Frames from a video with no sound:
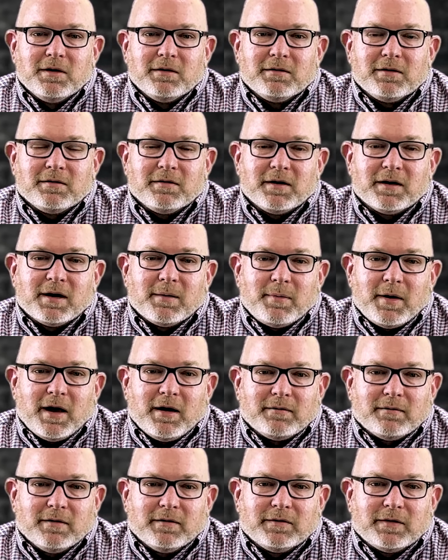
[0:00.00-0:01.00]
to think
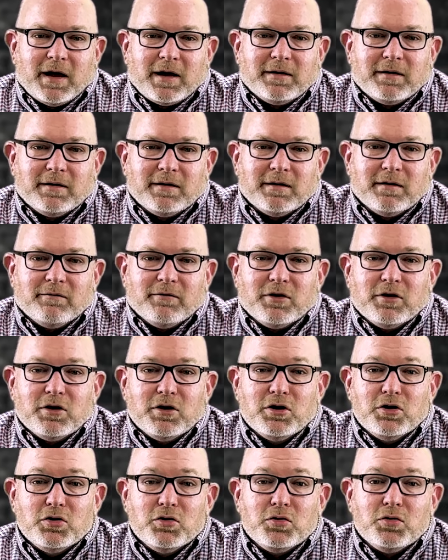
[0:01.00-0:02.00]
about this idea of a
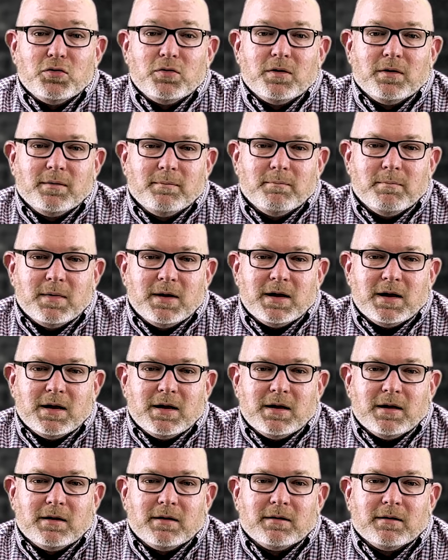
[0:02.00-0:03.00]
new
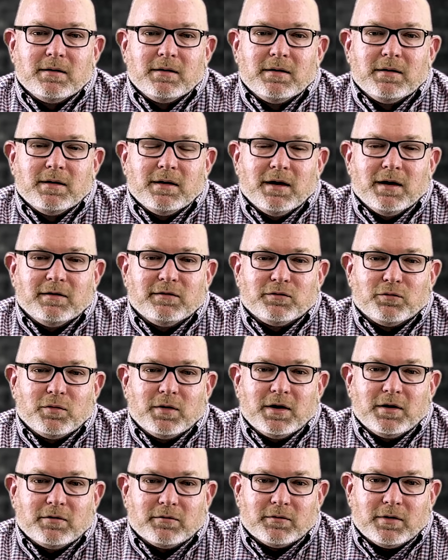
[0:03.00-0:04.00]
me in
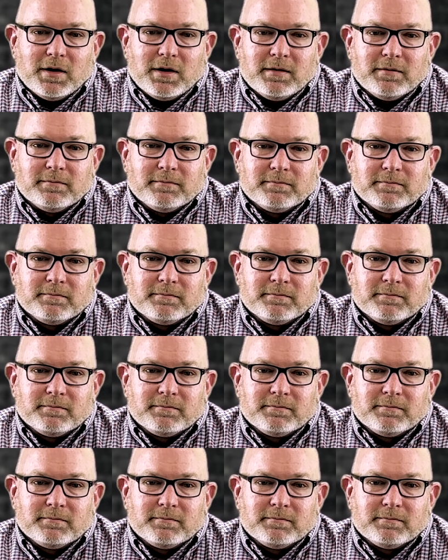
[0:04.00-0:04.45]
23.